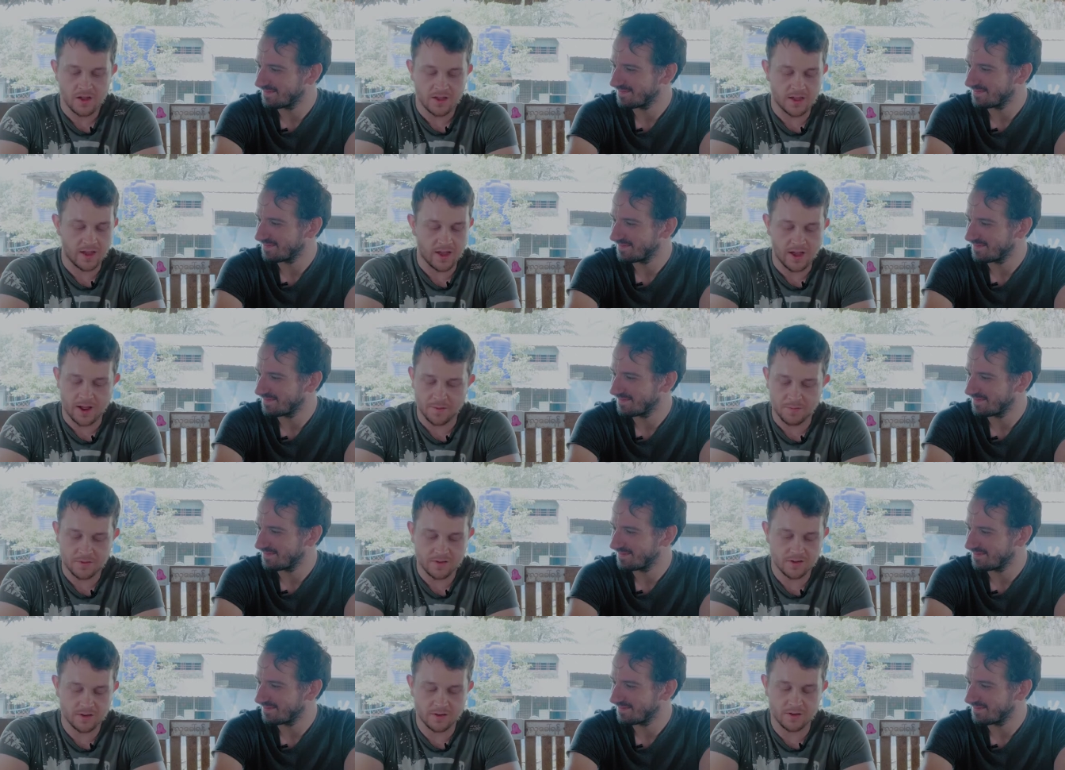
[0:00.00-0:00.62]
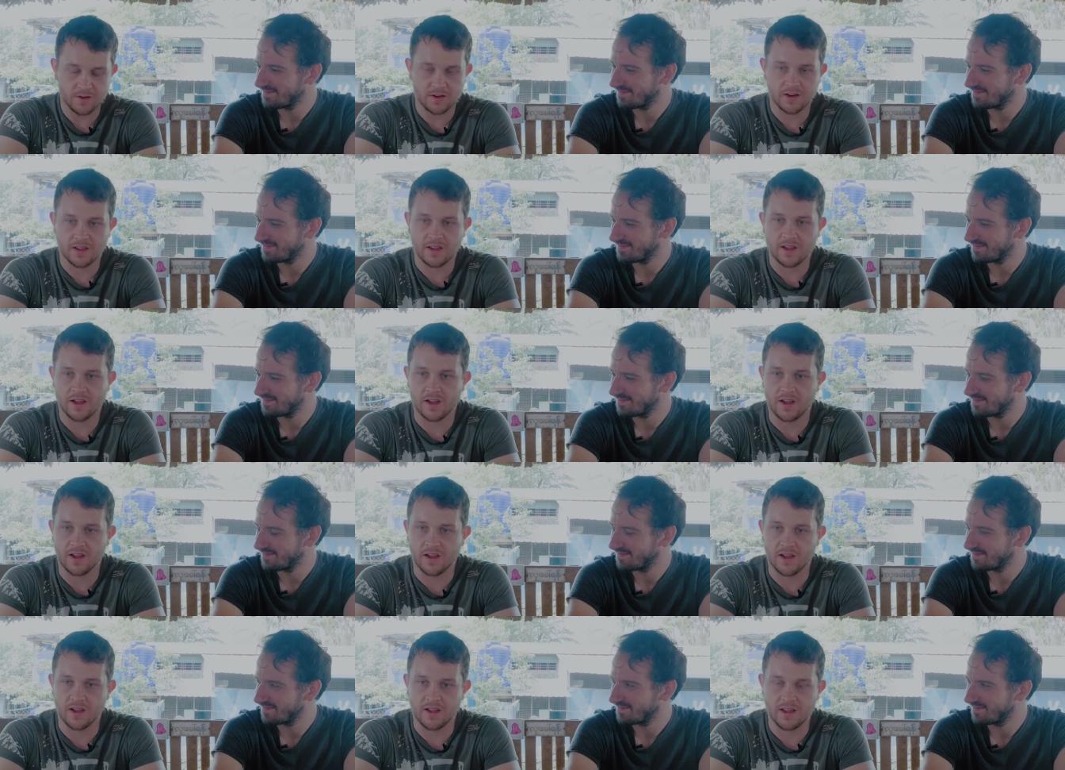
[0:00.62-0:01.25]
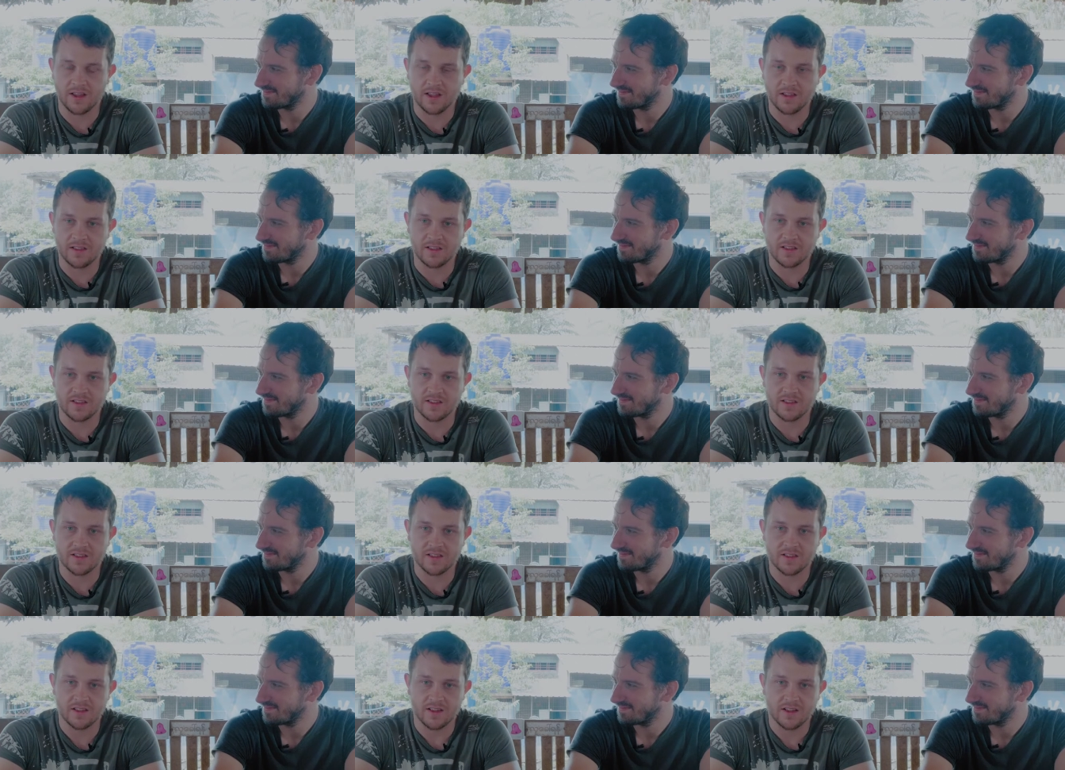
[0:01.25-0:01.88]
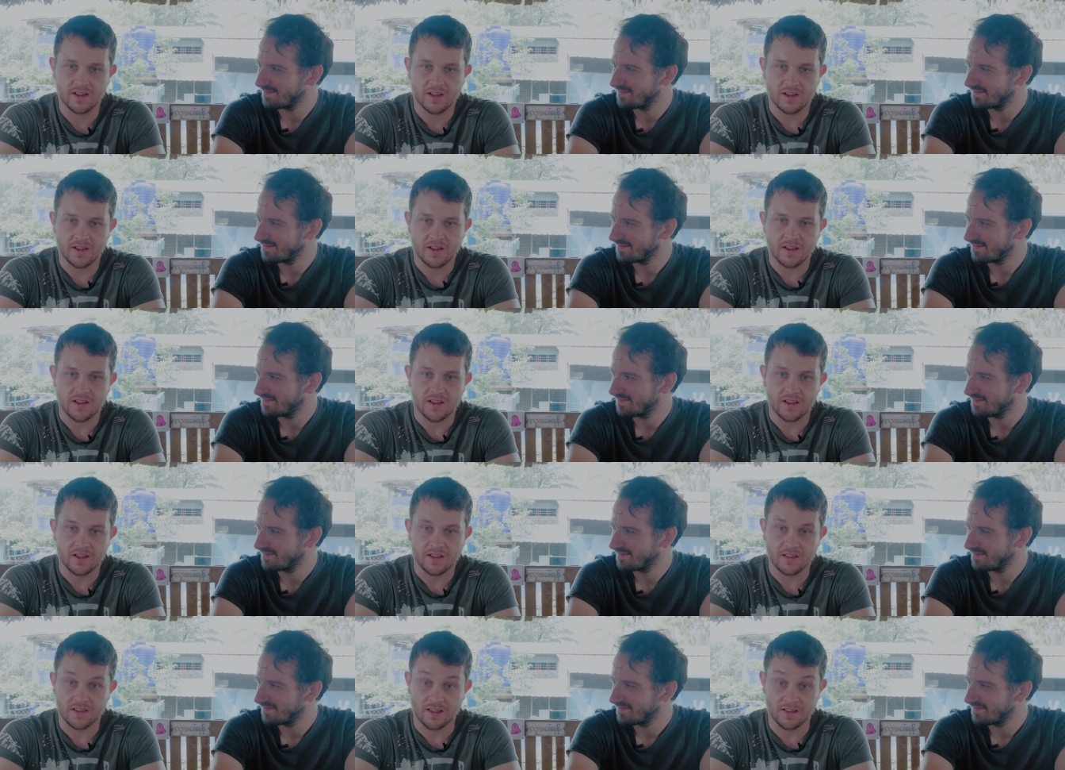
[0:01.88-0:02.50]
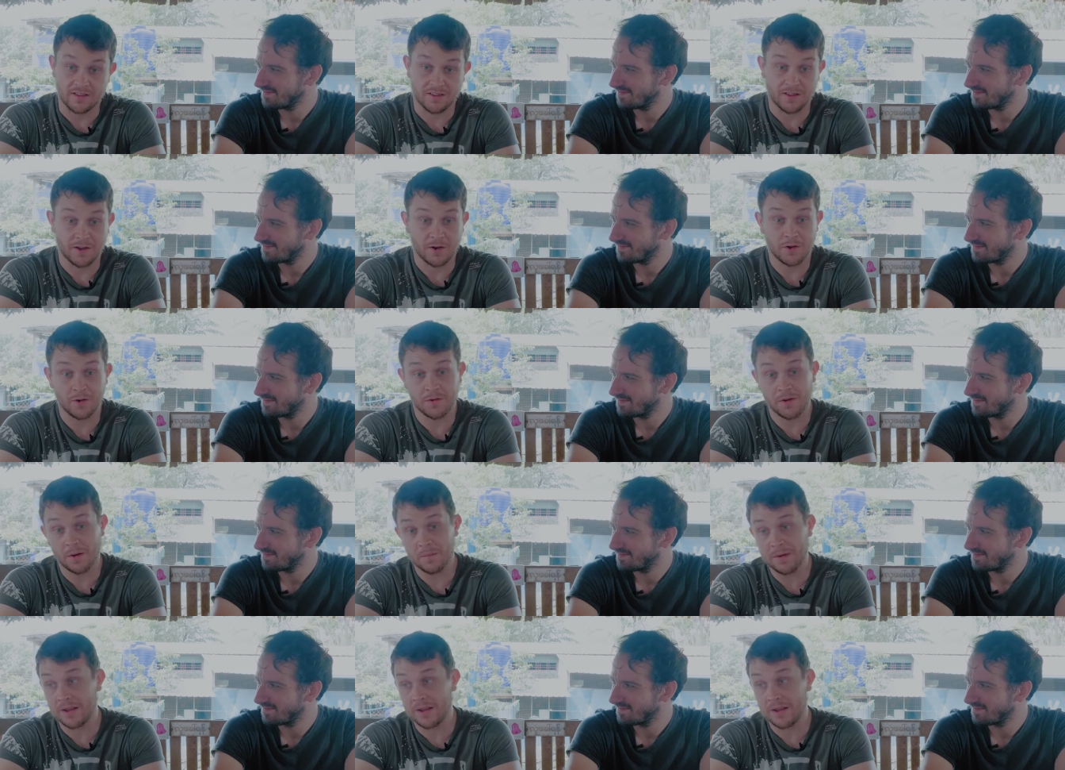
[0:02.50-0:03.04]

Speaker 1: Yeah, absolutely. Uh, he's there's no.